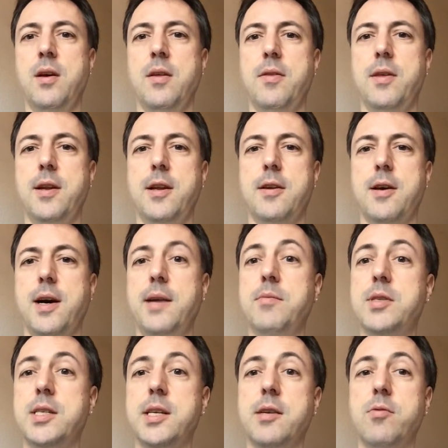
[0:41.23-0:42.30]
Then in time
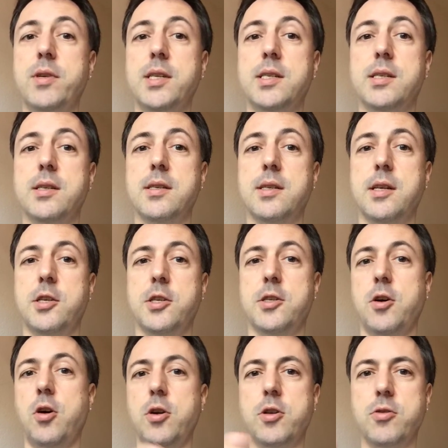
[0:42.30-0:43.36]
series, such as
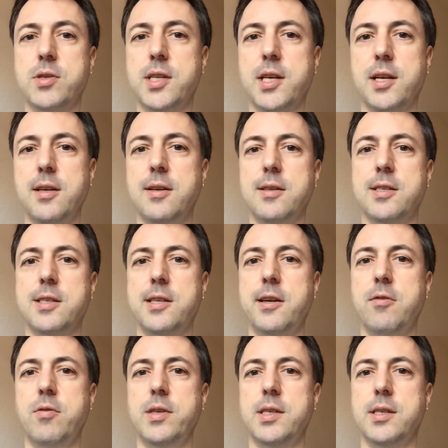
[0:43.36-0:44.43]
audio signals, there
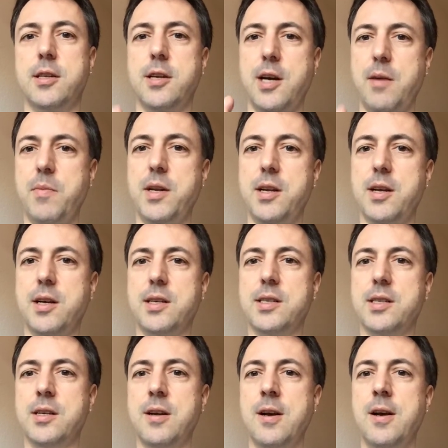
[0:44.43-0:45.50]
is the time
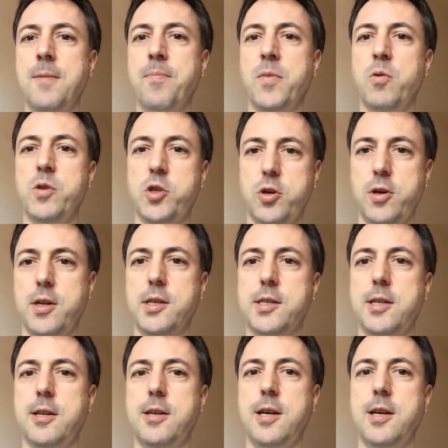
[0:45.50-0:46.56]
index, which orders
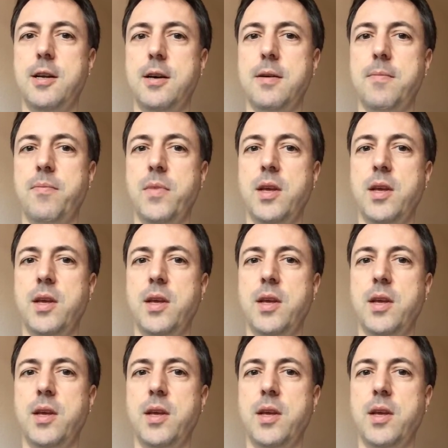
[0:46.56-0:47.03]
the data.